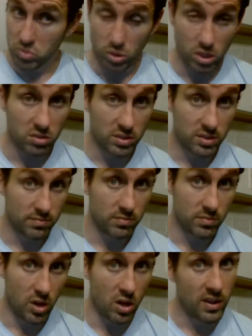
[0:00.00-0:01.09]
Who knows?
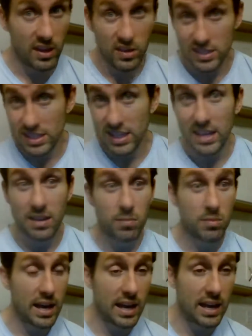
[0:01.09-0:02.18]
Are they the
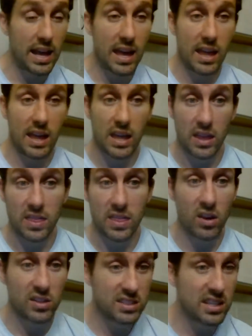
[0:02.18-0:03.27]
team that
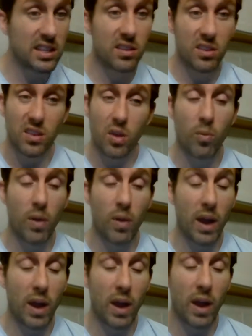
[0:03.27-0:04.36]
they're sitting
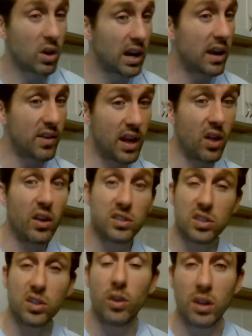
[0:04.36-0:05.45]
around where kind of an
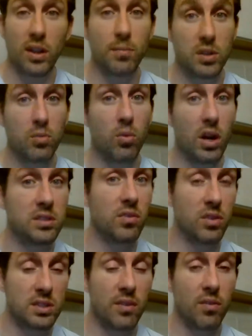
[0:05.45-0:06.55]
LSU and Clemson was
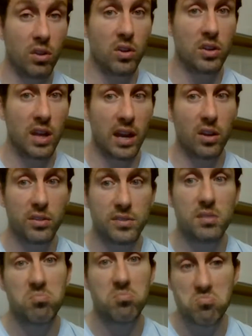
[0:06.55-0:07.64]
for several of their titles?